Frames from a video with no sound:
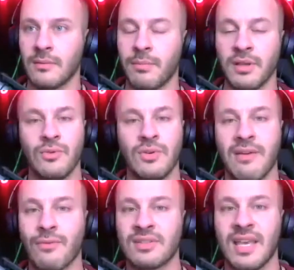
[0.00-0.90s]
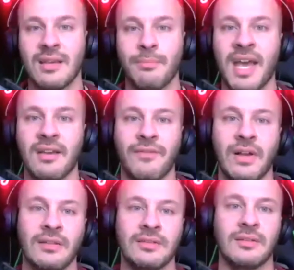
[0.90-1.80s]
But you never take it back,
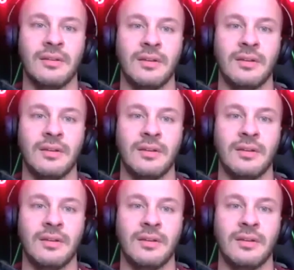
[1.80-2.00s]
fellas.